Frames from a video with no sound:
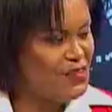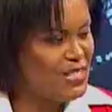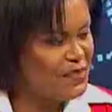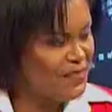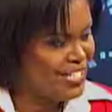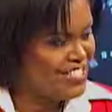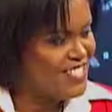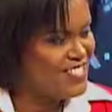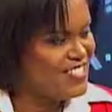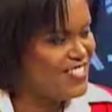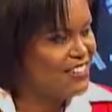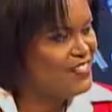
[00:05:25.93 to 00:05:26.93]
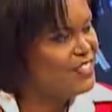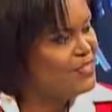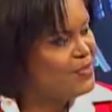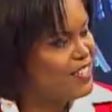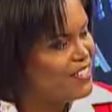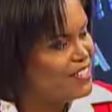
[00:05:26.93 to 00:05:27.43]
many badges do you have? You're
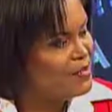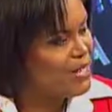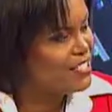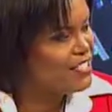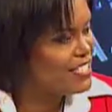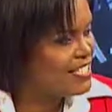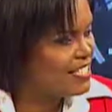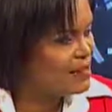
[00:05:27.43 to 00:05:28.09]
not wearing your badges. Is that